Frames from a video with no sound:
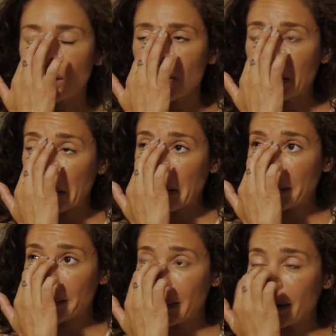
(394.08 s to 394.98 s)

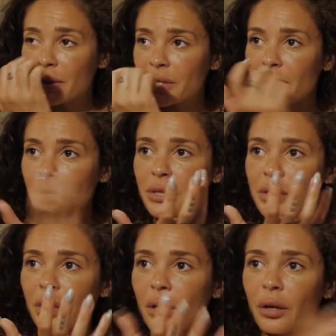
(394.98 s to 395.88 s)
how you say
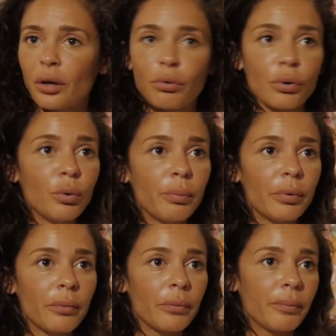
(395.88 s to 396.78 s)
this,
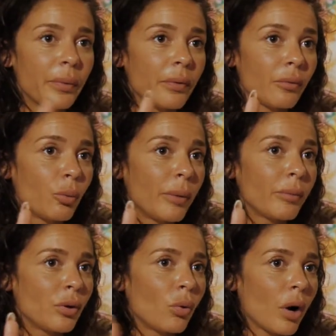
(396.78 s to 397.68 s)
group,
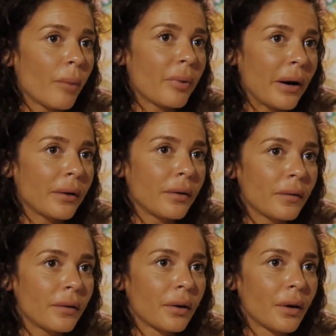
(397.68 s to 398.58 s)
women who are
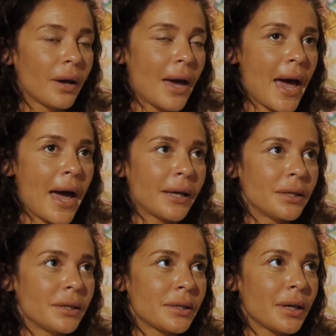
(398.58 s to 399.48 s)
pregnant.
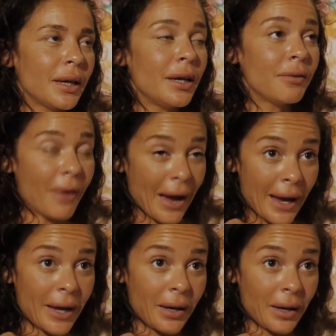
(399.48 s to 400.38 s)
And if
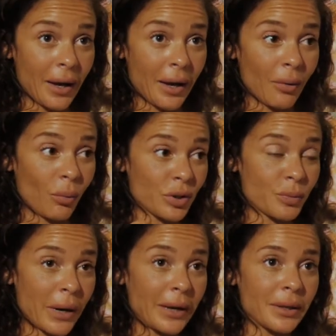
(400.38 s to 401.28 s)
I was
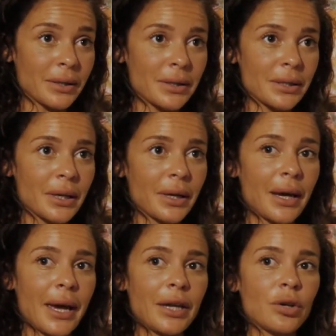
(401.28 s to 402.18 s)
pregnant
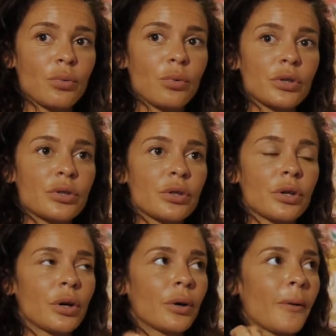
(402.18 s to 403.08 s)
and there was
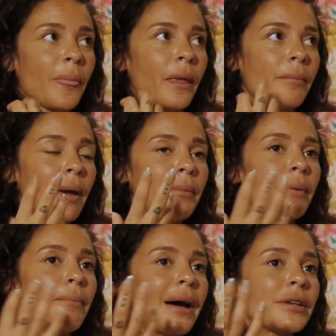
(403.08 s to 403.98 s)
maybe
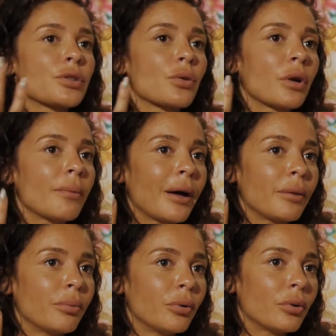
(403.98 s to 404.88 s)
a bad story about a
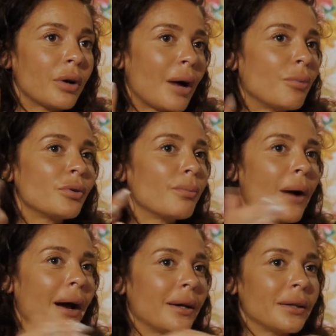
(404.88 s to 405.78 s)
book, I wouldn't
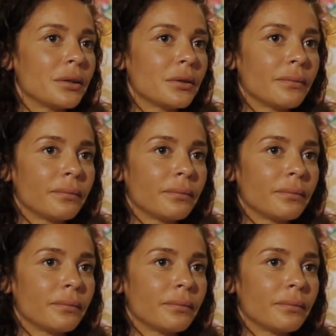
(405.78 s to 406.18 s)
buy it.